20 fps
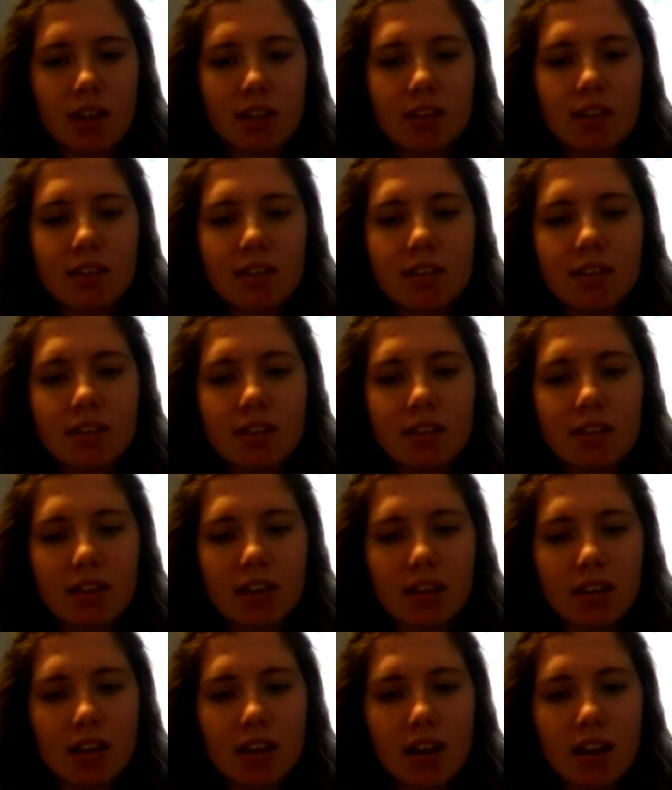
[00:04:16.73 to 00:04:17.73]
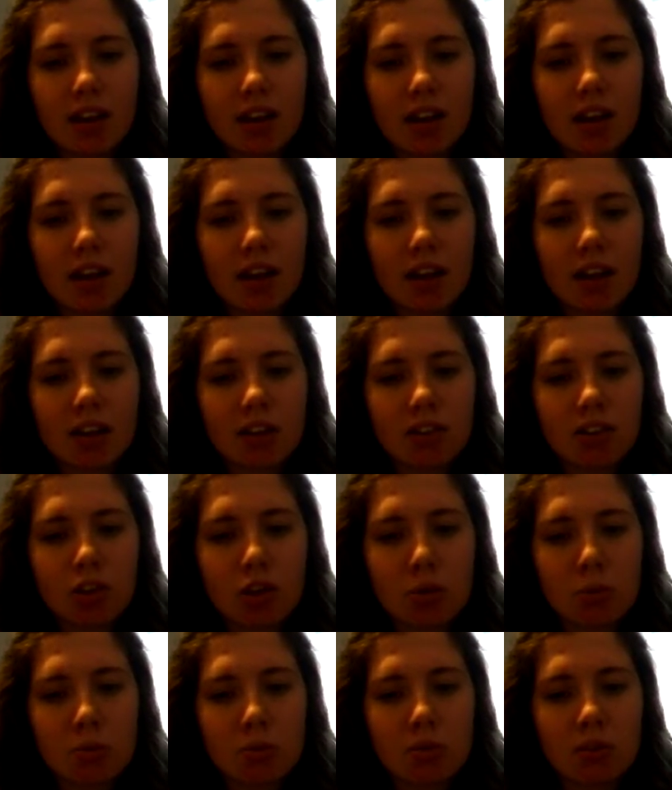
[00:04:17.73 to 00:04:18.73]
This is in the colour
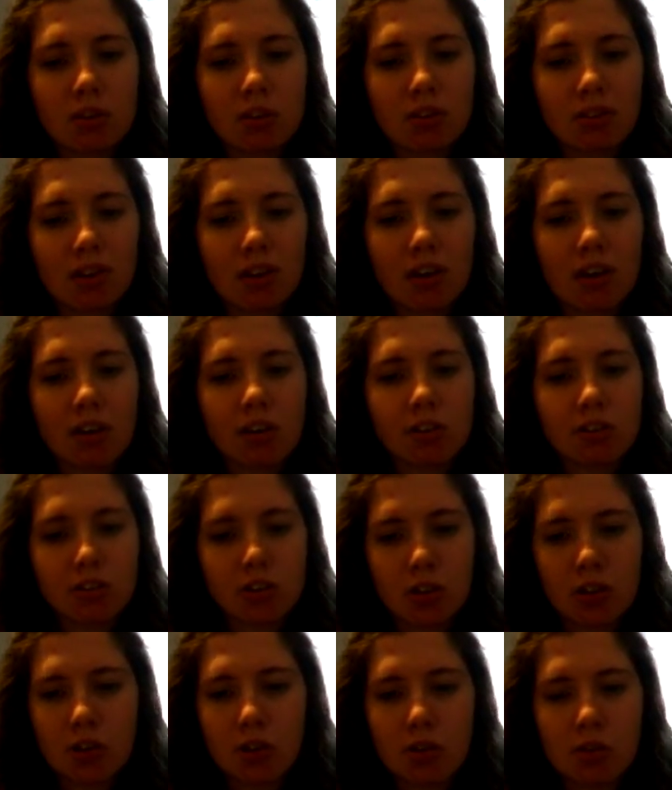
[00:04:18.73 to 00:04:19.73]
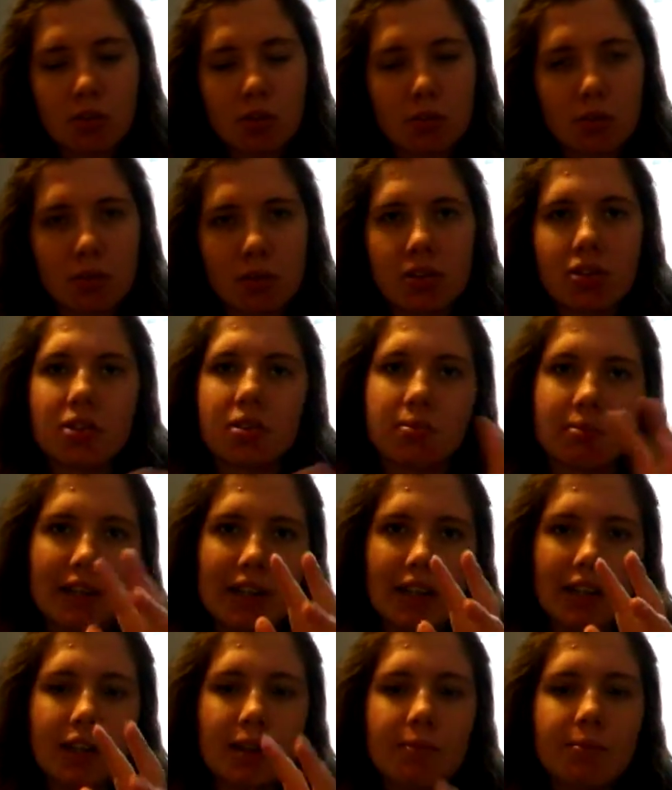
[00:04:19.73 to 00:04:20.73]
002, which is
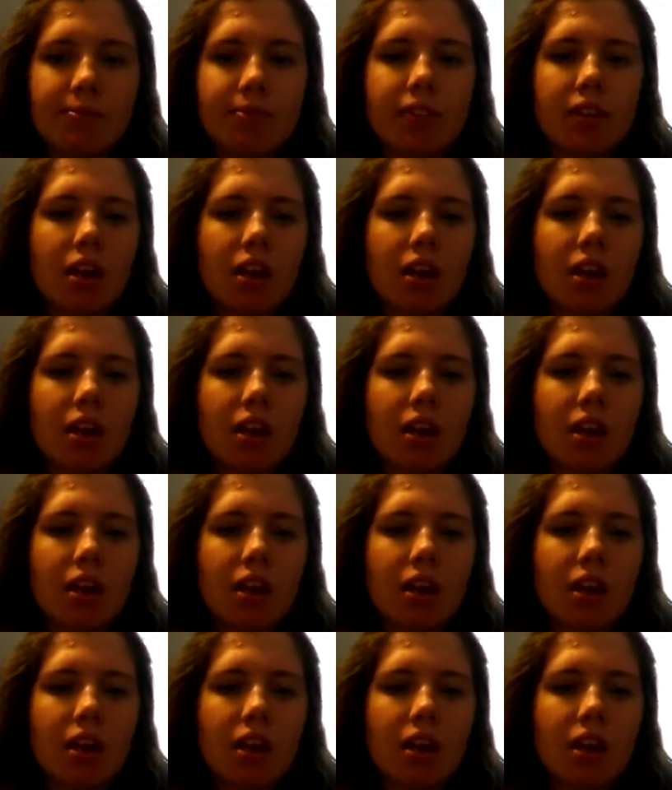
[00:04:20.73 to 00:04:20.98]
medium.